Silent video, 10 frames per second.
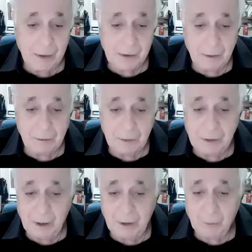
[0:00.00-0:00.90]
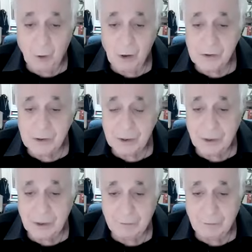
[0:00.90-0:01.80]
So it was,
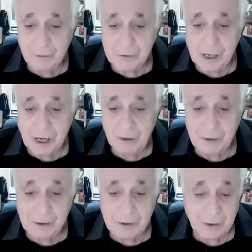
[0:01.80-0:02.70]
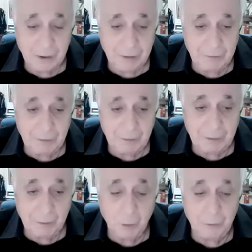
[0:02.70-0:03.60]
for the Zionists, a very
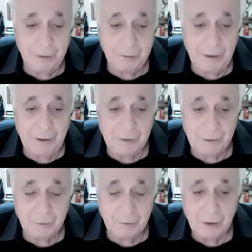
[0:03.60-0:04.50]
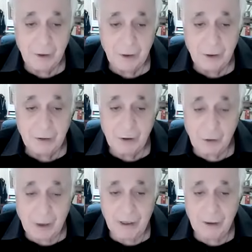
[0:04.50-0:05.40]
important means of
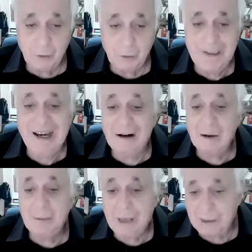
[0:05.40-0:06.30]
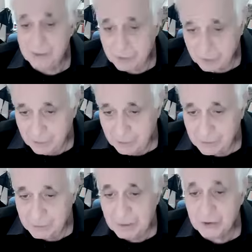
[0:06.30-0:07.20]
trying to de-Arabize
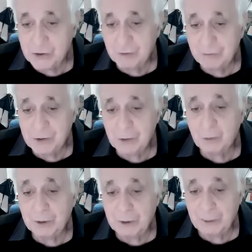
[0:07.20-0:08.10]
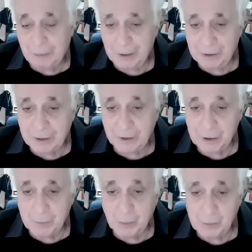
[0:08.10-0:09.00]
as much of historical Palestine
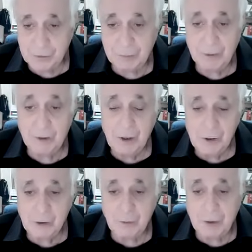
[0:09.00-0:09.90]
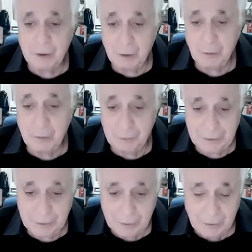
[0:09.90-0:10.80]
as possible so that there will
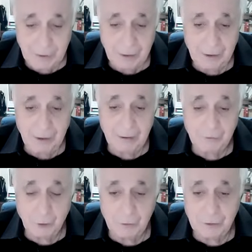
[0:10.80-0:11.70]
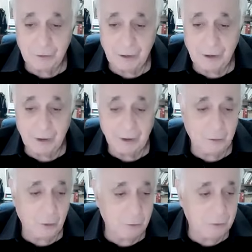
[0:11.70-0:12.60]
be, if not a
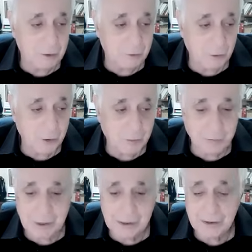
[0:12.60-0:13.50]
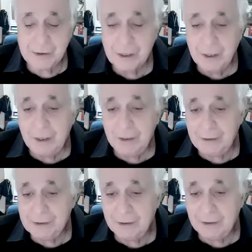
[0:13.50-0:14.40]
total Jewish presence, at
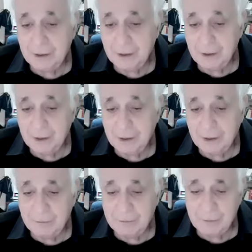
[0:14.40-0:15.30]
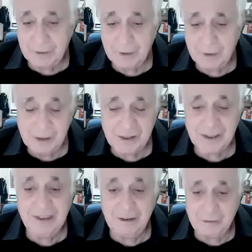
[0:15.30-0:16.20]
least a very
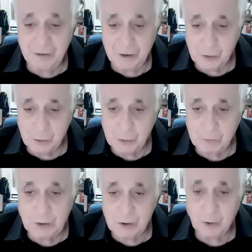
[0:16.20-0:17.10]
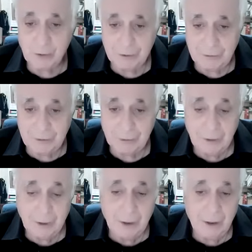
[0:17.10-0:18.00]
significant Jewish majority
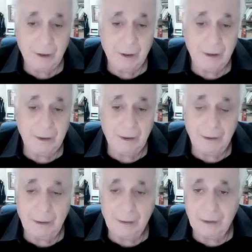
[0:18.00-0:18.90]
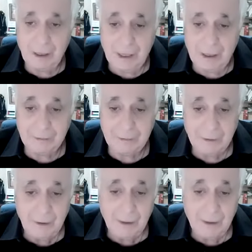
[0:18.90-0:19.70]
in the land.